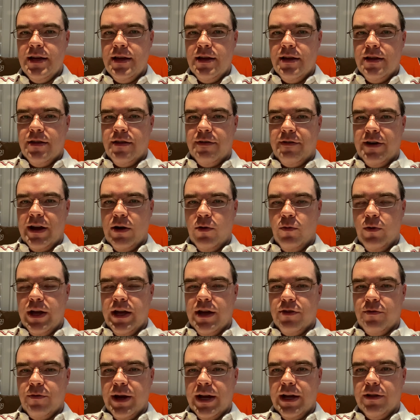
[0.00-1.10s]
The final week
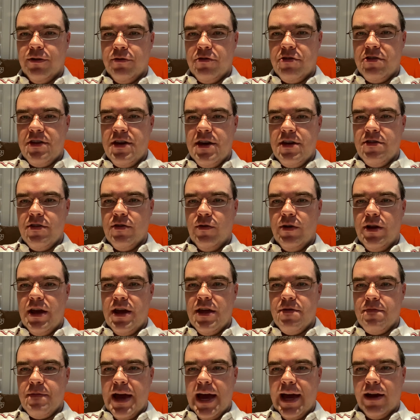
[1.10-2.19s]
of the regular season
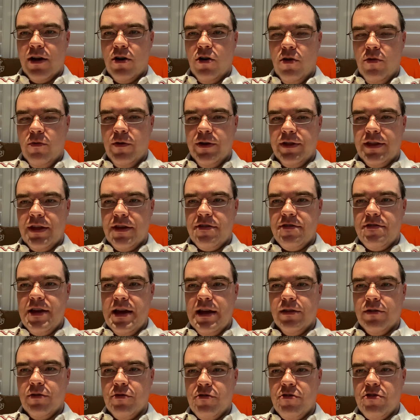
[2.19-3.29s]
is back home with the
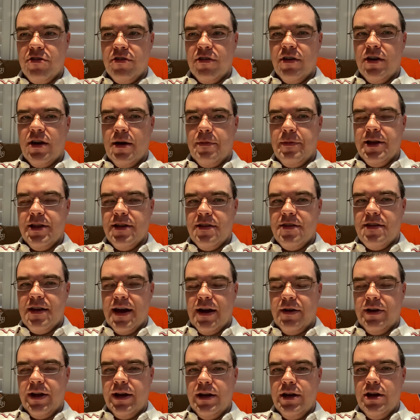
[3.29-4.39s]
Steelers coming to
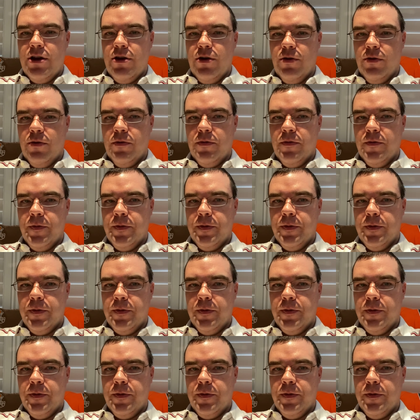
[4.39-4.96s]
town at noon.